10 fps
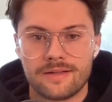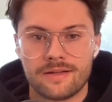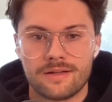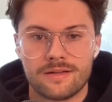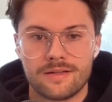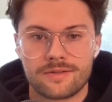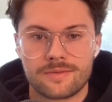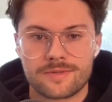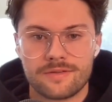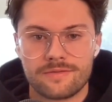in
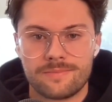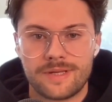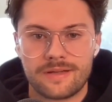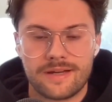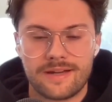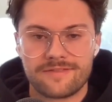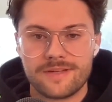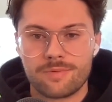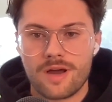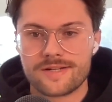terms of being an
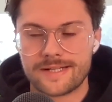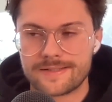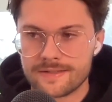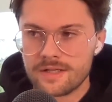NFT project,